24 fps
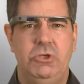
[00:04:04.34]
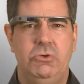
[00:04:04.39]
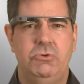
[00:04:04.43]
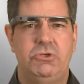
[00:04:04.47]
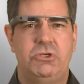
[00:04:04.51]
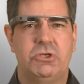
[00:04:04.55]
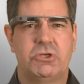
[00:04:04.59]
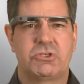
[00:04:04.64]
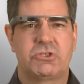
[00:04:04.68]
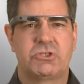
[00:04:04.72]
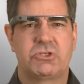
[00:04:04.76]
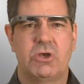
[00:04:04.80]
you
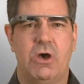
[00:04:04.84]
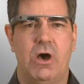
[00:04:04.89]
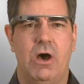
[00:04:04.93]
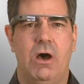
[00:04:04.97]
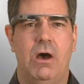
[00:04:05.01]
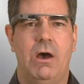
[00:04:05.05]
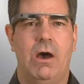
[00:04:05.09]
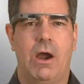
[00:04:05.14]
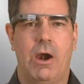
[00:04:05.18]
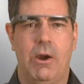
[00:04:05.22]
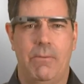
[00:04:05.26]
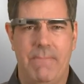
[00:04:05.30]
just
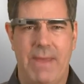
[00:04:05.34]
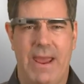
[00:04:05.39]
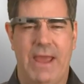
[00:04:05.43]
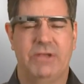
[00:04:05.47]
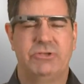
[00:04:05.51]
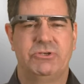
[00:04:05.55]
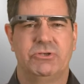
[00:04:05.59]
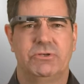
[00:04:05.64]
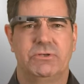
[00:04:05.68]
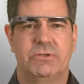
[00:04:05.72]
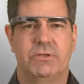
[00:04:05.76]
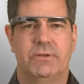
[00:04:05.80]
saw are
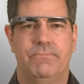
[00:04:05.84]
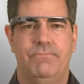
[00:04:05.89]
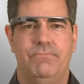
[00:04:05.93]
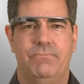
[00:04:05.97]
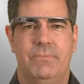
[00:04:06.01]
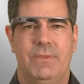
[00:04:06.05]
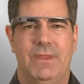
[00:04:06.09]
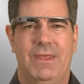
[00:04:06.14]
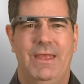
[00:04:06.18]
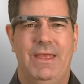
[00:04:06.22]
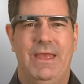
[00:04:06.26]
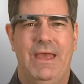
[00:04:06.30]
imagined,
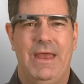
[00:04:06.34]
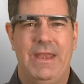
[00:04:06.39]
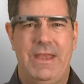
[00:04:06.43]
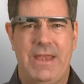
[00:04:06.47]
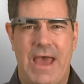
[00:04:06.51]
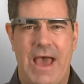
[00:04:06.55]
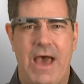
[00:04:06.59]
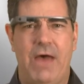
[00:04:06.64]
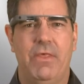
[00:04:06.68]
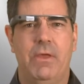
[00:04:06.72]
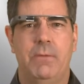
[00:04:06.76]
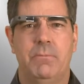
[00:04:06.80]
and
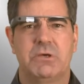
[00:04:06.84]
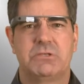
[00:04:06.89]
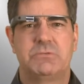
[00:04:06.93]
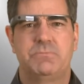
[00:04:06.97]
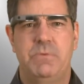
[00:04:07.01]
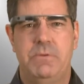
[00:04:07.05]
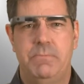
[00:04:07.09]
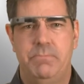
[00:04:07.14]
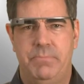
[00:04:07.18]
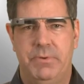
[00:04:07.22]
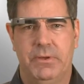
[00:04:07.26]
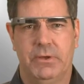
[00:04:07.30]
now they must
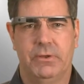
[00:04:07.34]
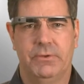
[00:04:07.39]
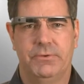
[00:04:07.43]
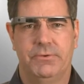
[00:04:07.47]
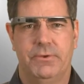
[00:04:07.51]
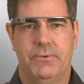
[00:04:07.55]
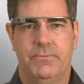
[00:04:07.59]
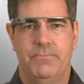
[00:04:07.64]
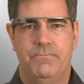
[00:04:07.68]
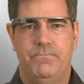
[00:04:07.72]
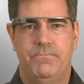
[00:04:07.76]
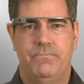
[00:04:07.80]
be built.
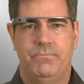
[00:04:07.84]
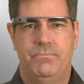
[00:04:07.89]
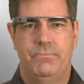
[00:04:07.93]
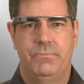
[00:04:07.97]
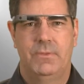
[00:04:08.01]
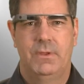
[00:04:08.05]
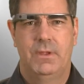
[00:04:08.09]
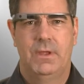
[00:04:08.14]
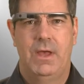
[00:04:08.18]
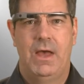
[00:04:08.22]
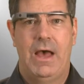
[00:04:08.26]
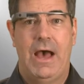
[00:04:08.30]

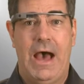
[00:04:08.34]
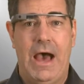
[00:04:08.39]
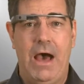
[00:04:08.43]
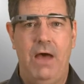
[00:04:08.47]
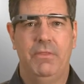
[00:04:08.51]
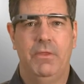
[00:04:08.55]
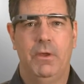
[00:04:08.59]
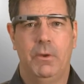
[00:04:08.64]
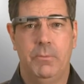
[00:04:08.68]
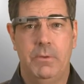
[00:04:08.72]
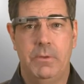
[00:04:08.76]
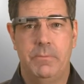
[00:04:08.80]
How
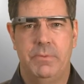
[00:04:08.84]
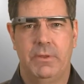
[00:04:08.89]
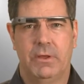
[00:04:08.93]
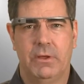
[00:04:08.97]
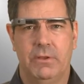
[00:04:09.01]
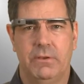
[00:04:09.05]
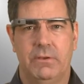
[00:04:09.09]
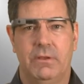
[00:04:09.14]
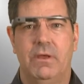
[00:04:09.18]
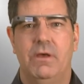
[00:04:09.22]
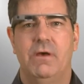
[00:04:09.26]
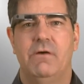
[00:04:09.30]
they'll be
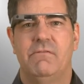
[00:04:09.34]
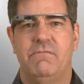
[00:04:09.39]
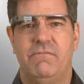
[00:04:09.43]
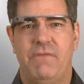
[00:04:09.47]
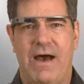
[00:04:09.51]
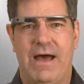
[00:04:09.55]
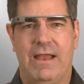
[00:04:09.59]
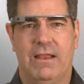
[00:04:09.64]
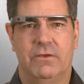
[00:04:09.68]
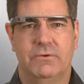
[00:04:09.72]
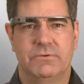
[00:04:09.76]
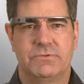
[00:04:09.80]
built
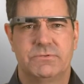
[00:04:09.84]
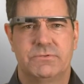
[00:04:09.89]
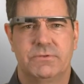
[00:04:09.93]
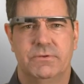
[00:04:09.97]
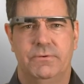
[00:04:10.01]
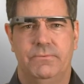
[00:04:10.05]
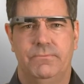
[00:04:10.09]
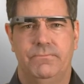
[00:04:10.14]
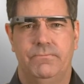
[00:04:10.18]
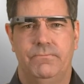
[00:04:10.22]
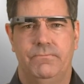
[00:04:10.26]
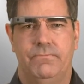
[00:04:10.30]
follows.
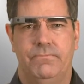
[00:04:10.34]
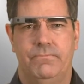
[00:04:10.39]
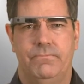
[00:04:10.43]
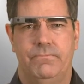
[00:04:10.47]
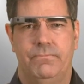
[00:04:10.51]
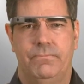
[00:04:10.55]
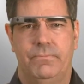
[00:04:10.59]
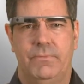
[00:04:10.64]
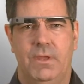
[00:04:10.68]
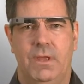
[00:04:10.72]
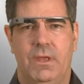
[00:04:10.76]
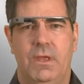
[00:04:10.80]

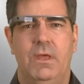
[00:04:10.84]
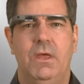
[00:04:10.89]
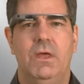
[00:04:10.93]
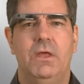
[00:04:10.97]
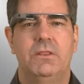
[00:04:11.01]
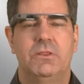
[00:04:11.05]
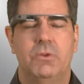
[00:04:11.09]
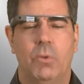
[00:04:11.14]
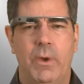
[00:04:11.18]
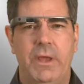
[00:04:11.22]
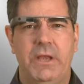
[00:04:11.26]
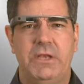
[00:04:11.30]

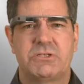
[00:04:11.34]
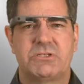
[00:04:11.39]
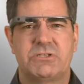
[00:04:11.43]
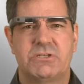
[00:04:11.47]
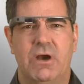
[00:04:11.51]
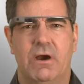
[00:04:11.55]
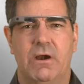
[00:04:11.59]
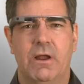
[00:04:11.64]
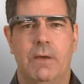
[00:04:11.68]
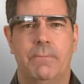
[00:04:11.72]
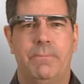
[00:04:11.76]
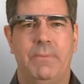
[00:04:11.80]
The way to
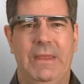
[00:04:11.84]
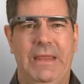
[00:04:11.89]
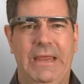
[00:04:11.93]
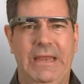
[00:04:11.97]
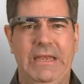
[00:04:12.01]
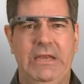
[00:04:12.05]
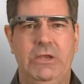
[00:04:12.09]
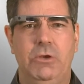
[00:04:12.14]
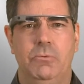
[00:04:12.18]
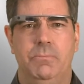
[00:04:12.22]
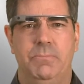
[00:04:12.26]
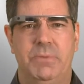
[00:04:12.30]
start up
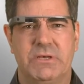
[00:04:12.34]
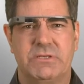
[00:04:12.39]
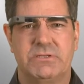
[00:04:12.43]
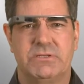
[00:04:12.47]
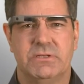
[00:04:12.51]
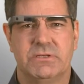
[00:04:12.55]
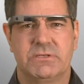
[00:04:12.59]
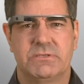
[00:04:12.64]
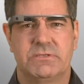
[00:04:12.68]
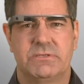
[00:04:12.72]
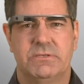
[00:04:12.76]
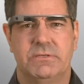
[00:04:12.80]
any new
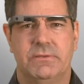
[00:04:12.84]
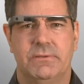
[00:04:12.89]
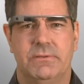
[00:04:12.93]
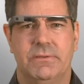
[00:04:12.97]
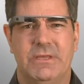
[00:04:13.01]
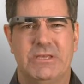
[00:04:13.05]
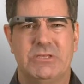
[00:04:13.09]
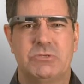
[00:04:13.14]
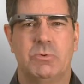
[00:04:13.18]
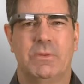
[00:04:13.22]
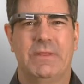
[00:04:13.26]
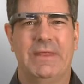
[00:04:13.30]
business
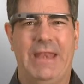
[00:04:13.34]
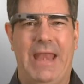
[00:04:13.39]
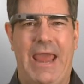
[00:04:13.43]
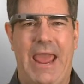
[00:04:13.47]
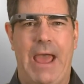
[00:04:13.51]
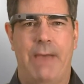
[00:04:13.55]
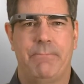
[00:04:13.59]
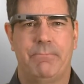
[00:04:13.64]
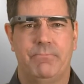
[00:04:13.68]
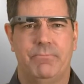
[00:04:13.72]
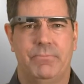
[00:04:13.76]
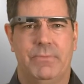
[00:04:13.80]
is with an
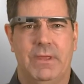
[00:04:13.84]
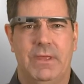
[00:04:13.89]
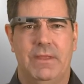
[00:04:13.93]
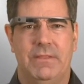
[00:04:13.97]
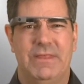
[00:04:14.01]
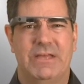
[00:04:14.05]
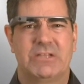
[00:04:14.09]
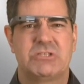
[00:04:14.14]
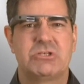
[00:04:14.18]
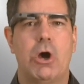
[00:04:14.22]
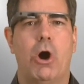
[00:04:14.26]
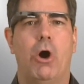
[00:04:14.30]
app
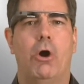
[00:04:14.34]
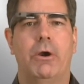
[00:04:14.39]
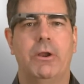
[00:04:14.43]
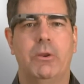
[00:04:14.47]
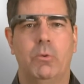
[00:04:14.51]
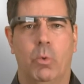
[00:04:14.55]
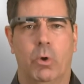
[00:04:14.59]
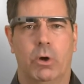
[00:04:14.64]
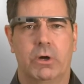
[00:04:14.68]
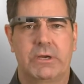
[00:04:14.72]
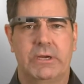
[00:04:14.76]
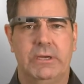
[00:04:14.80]
that's already
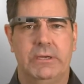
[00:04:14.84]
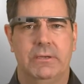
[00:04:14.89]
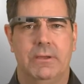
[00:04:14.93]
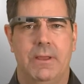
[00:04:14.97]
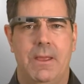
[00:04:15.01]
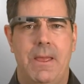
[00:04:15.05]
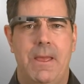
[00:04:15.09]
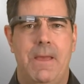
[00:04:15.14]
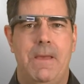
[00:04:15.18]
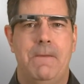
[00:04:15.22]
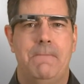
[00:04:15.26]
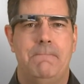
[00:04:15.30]
working,
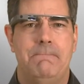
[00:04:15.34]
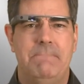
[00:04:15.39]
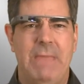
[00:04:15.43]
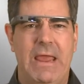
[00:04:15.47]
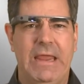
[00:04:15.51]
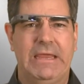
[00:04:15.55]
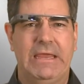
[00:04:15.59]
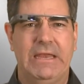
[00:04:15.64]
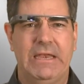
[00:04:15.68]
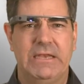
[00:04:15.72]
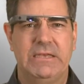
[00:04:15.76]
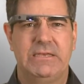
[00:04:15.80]

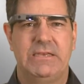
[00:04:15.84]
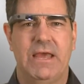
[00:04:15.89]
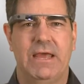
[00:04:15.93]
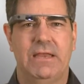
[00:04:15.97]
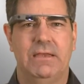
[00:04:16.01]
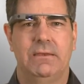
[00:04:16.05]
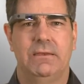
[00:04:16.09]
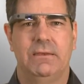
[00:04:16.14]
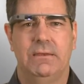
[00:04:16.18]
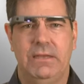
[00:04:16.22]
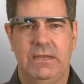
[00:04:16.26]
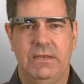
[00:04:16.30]
making a
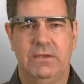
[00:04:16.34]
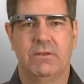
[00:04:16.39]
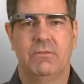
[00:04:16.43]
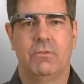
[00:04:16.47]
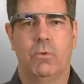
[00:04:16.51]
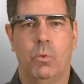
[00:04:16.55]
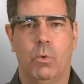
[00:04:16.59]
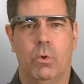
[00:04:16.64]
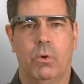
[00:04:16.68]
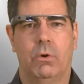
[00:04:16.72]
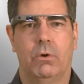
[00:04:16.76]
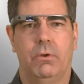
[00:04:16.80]
dent into
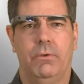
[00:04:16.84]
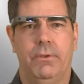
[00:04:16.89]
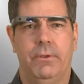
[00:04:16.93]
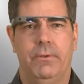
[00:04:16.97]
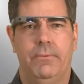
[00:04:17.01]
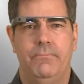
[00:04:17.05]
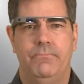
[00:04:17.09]
the world.